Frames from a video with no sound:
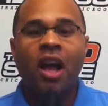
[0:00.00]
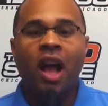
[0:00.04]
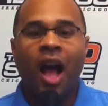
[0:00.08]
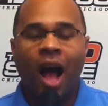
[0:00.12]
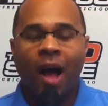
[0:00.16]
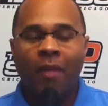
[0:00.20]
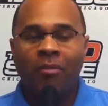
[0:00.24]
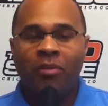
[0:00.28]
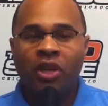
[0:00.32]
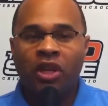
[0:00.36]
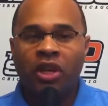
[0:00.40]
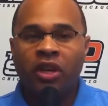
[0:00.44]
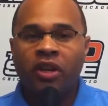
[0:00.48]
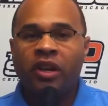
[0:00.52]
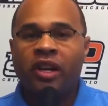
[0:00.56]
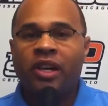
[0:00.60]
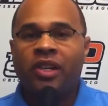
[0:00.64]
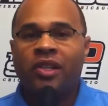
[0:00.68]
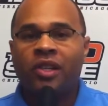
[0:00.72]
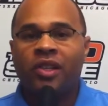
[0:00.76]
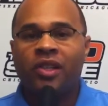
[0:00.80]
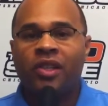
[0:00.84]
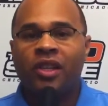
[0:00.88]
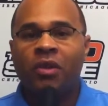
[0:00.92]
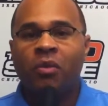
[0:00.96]
I'm
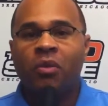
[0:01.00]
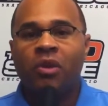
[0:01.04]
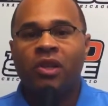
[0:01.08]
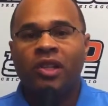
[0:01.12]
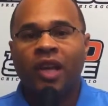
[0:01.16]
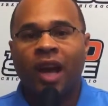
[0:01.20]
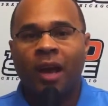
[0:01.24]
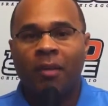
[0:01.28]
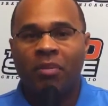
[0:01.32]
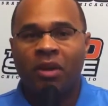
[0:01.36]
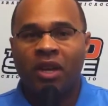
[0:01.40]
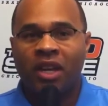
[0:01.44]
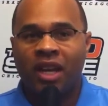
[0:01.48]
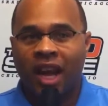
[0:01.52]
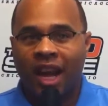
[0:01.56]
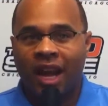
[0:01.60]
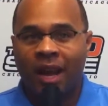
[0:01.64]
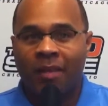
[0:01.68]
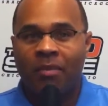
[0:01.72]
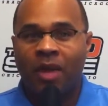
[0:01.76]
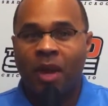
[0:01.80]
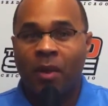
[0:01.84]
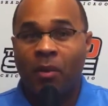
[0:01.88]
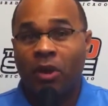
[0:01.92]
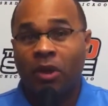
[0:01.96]
curious to see what type of
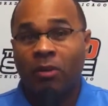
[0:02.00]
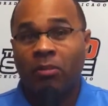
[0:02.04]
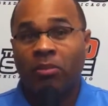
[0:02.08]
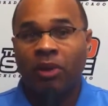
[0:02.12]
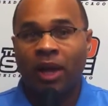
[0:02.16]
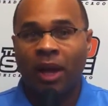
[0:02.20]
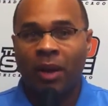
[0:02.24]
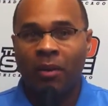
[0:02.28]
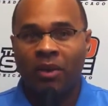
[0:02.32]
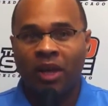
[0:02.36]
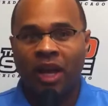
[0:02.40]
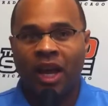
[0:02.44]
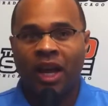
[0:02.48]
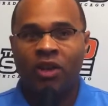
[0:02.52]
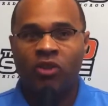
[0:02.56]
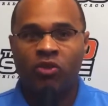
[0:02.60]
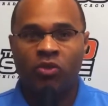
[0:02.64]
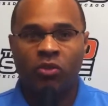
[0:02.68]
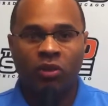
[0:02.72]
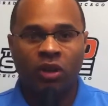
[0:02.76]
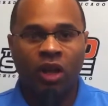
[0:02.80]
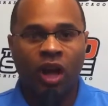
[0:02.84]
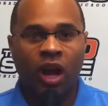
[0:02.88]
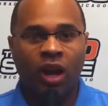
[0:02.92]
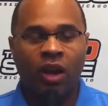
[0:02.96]
game they want to play with
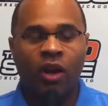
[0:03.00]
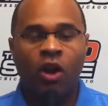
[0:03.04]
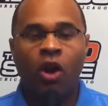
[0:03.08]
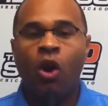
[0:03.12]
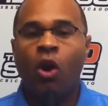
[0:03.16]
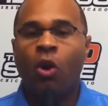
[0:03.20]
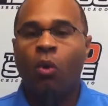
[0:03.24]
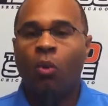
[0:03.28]
Andrew Luck,